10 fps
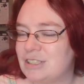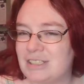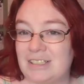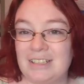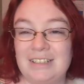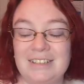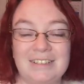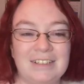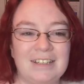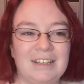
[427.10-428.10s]
just to
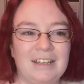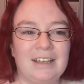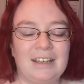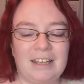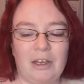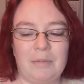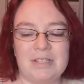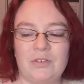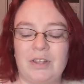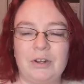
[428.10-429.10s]
give
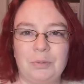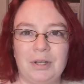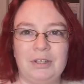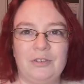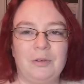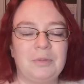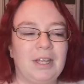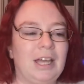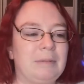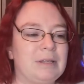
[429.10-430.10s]
myself a little breather from
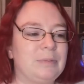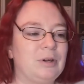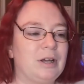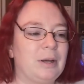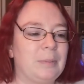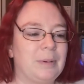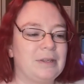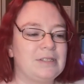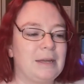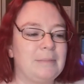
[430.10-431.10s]
thinking about the book,
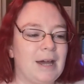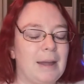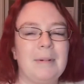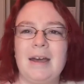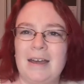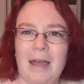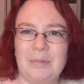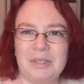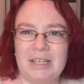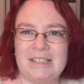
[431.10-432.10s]
but at the same time,
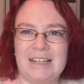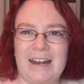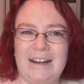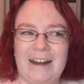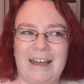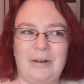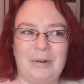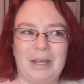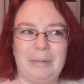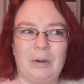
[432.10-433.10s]
I'm really excited and I kind
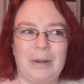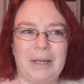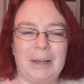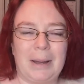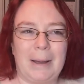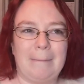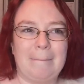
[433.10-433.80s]
of want to keep going.